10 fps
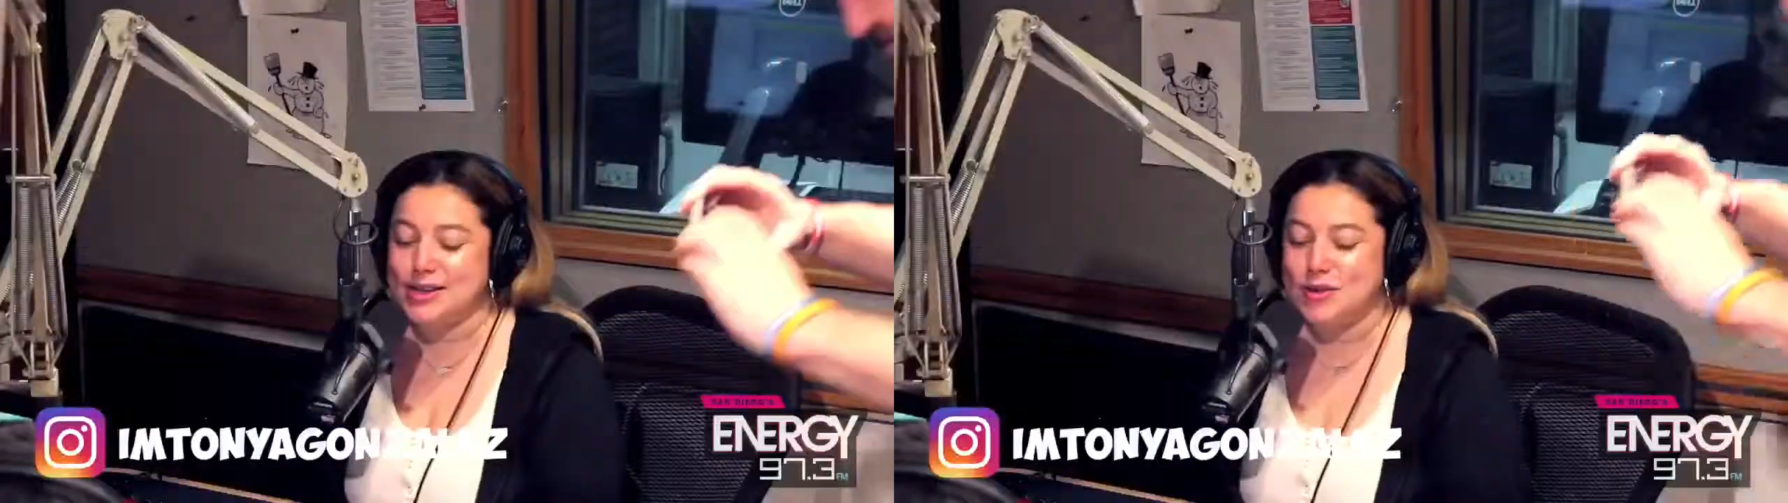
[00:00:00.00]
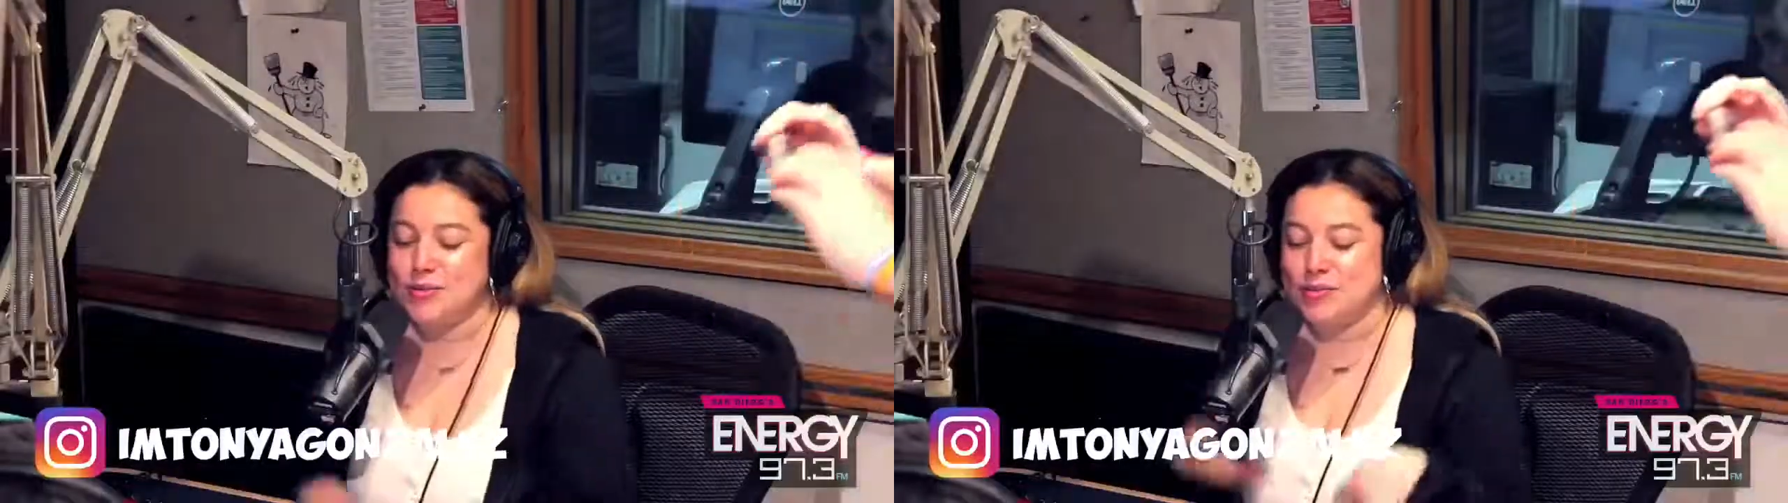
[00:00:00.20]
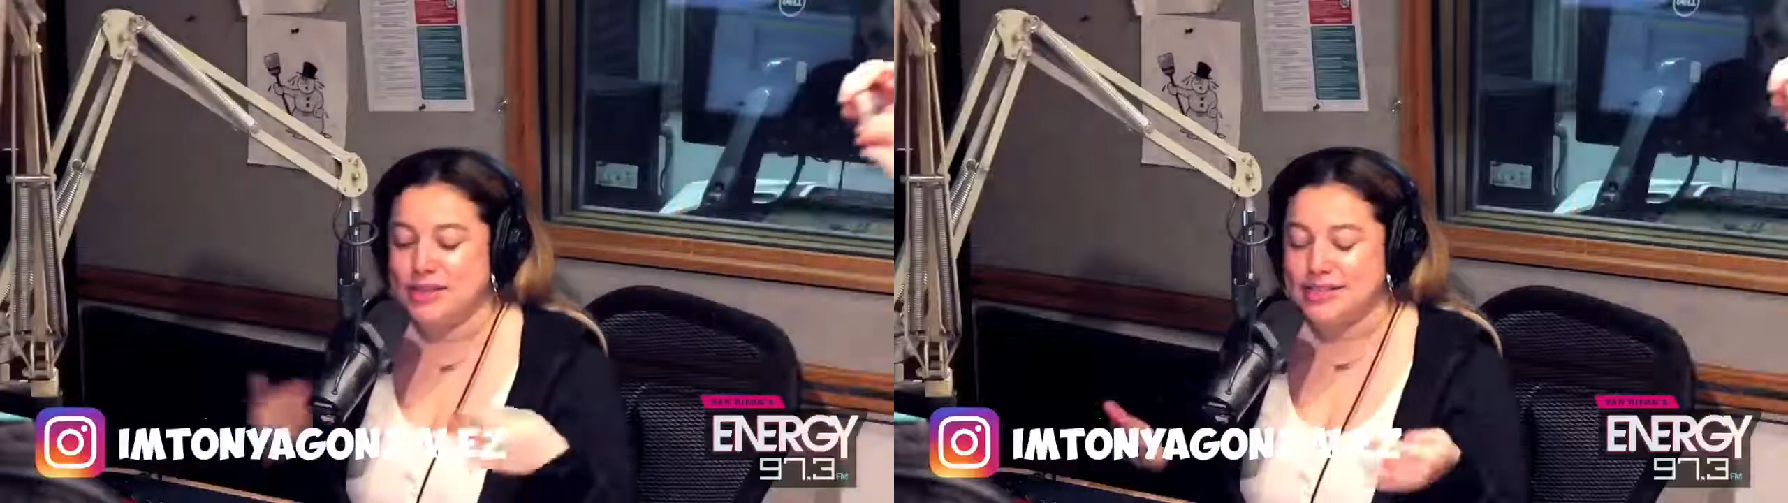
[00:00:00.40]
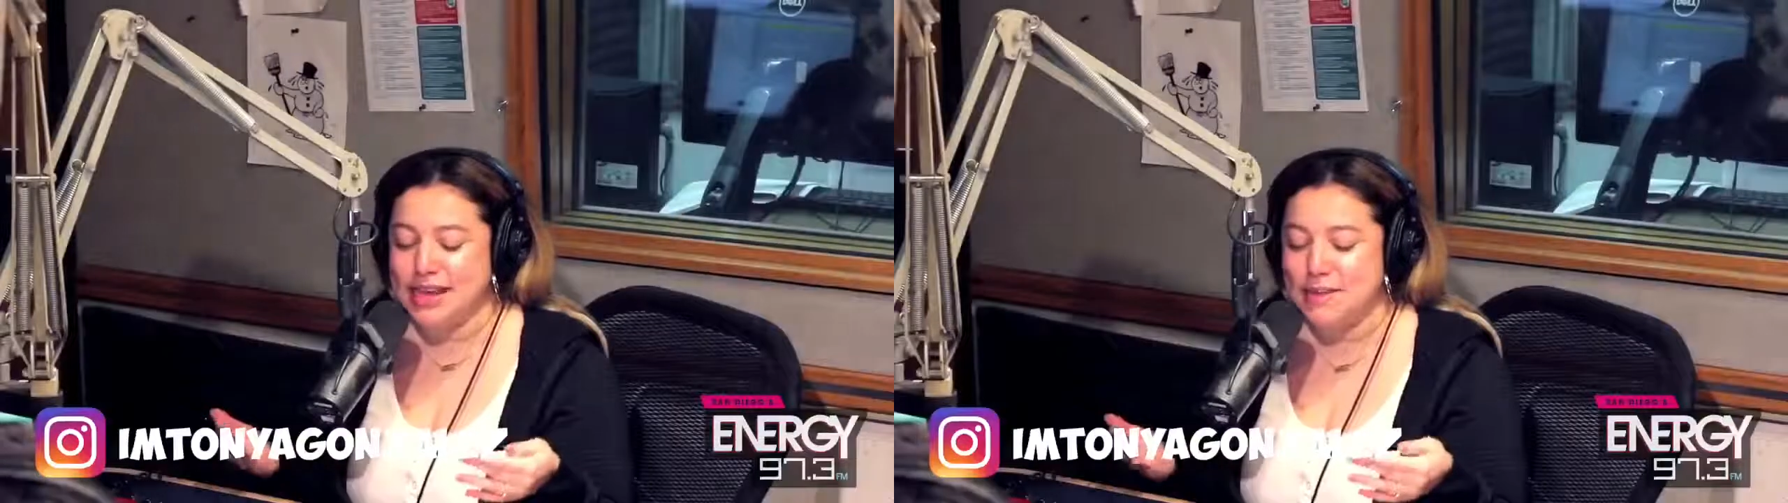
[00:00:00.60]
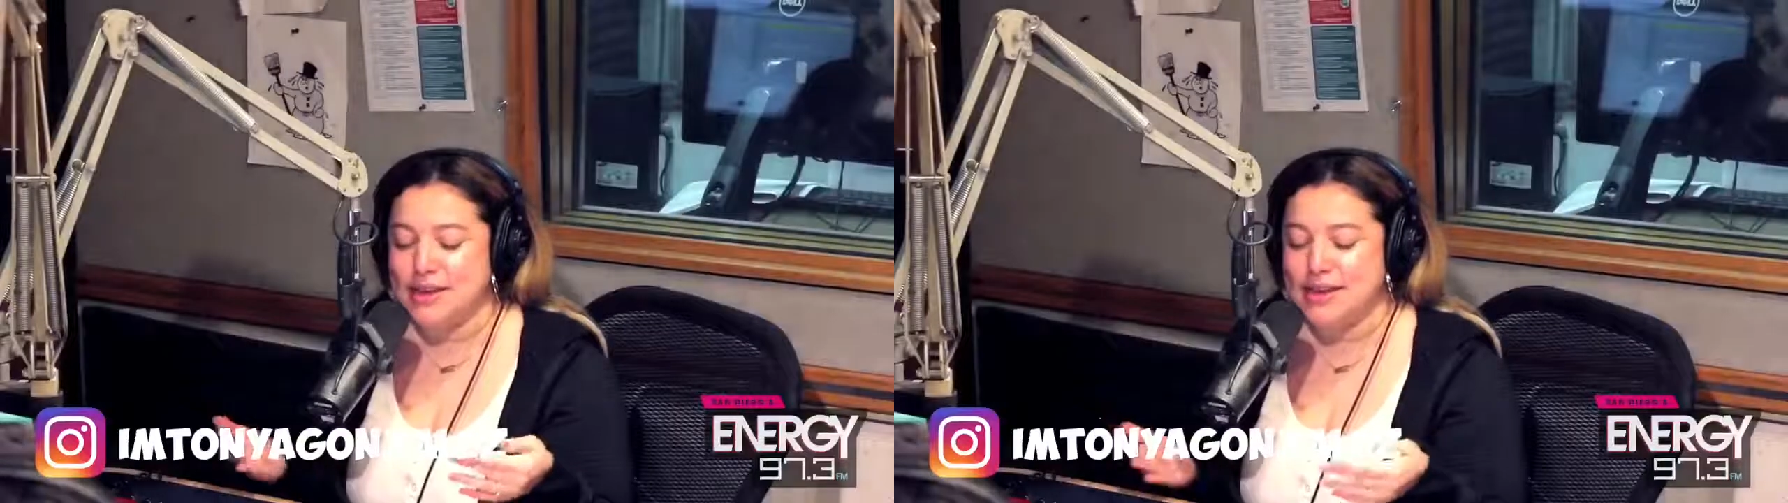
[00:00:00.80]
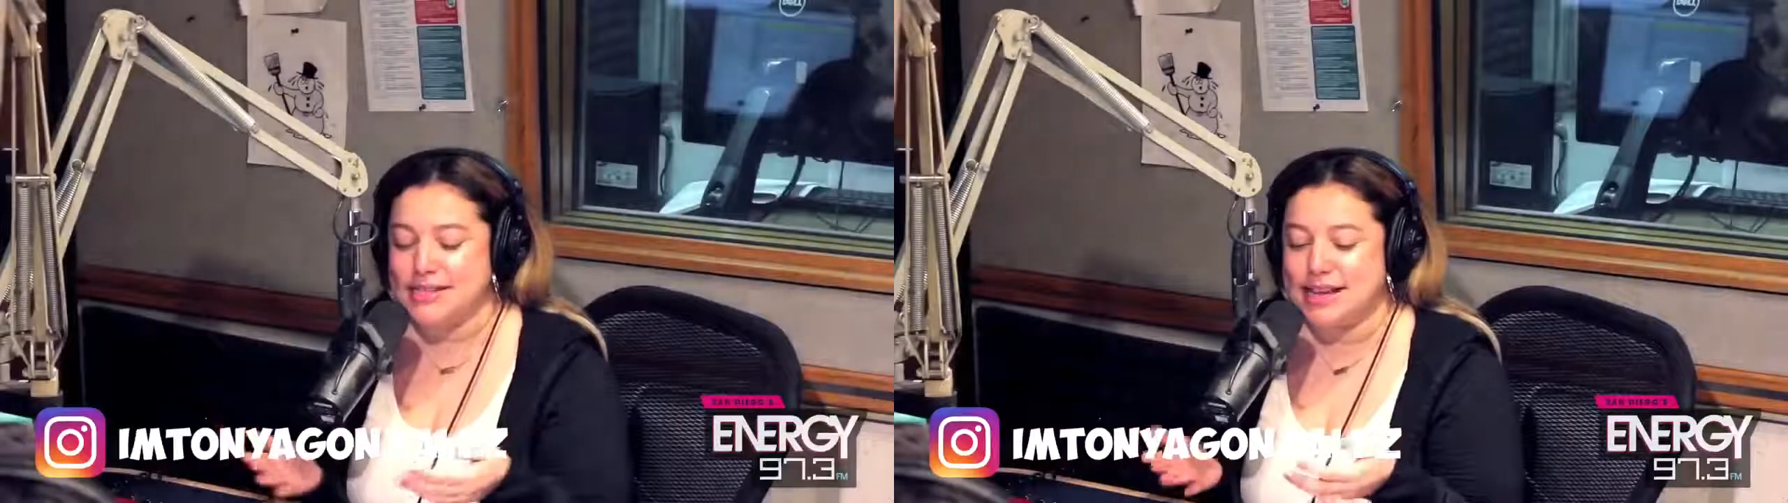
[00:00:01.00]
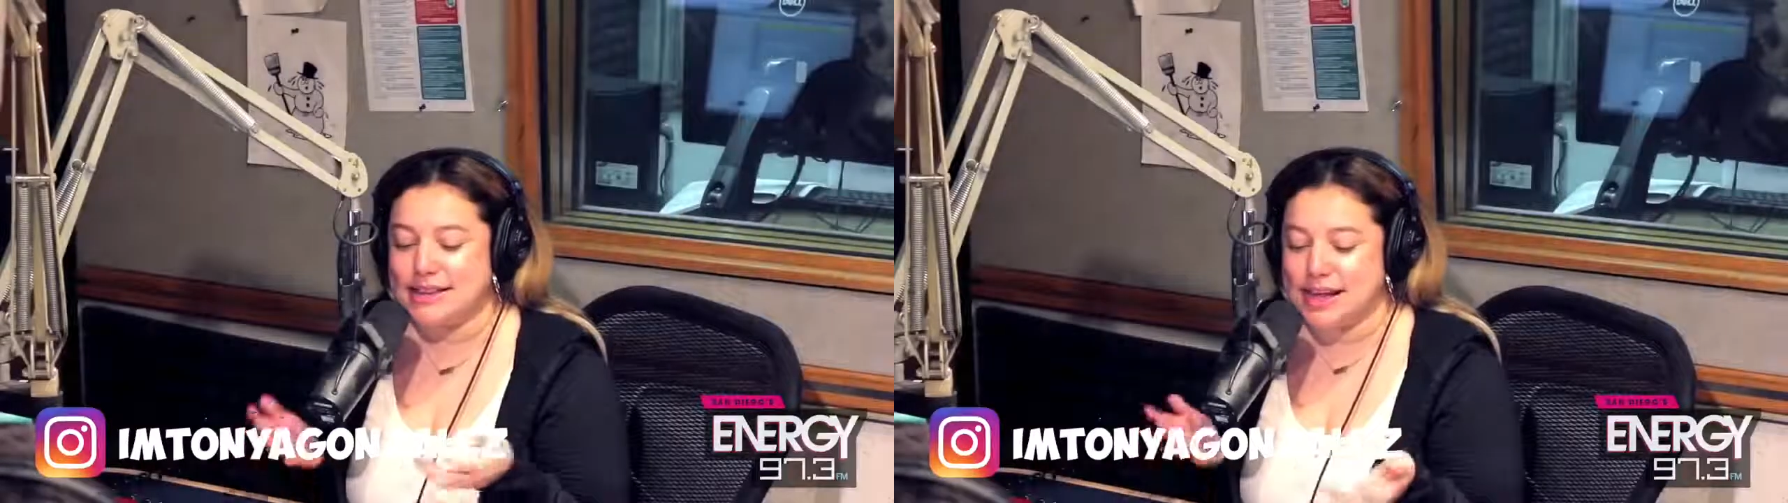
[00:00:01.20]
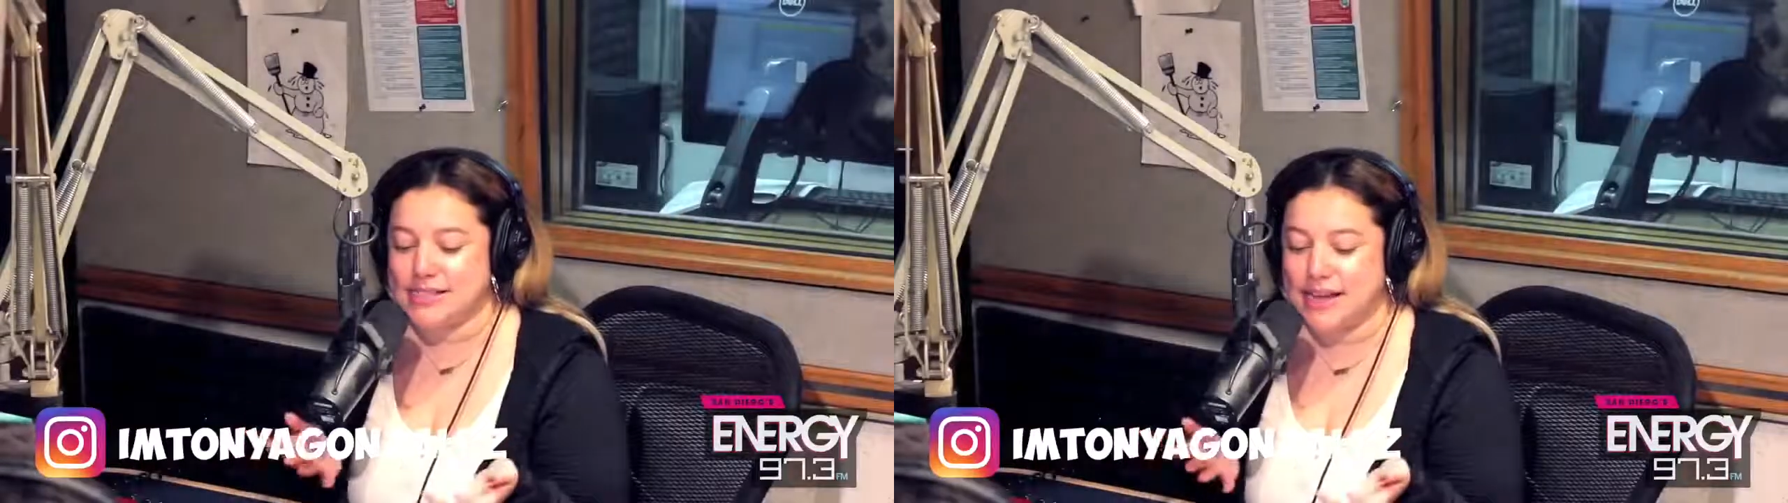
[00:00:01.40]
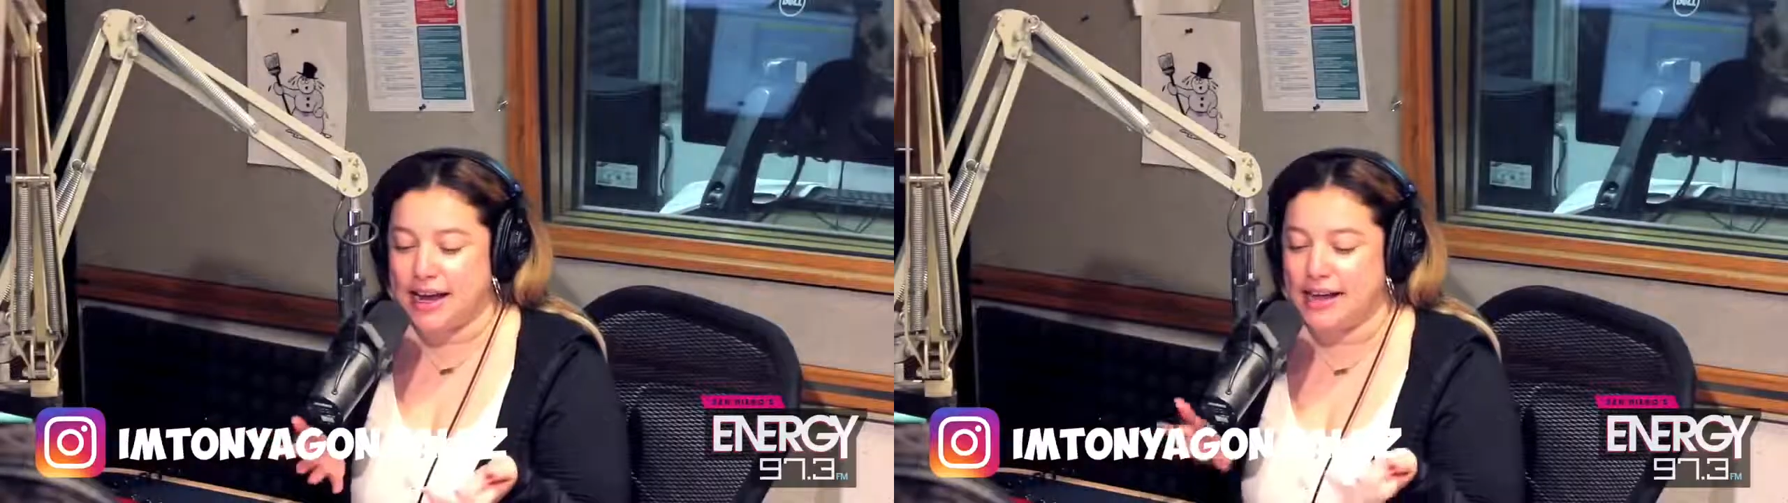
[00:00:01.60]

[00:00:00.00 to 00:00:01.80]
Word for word: so the dilemma is that last night